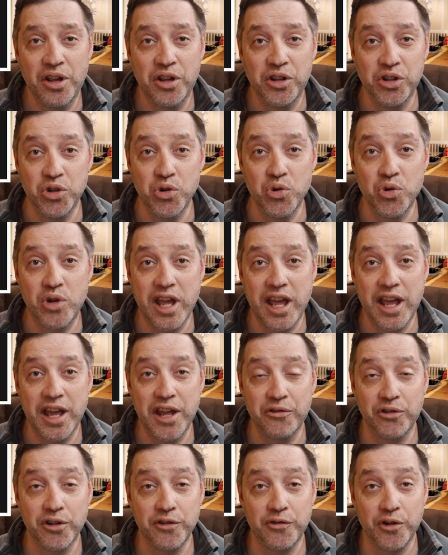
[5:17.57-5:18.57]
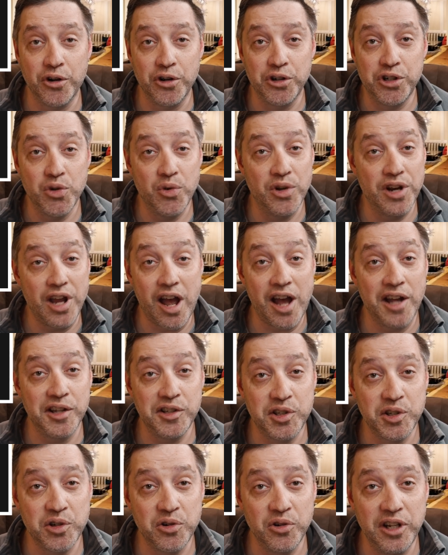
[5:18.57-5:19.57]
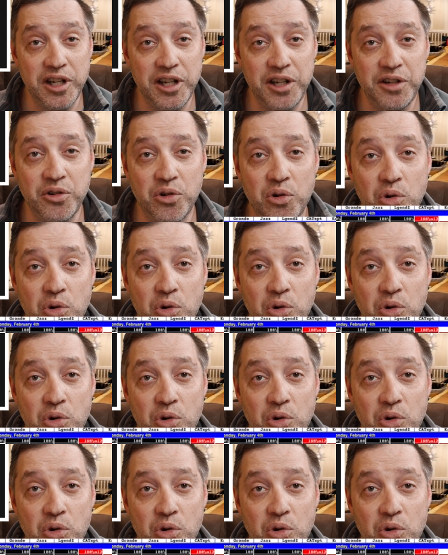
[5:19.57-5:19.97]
You can refer to an odds screen,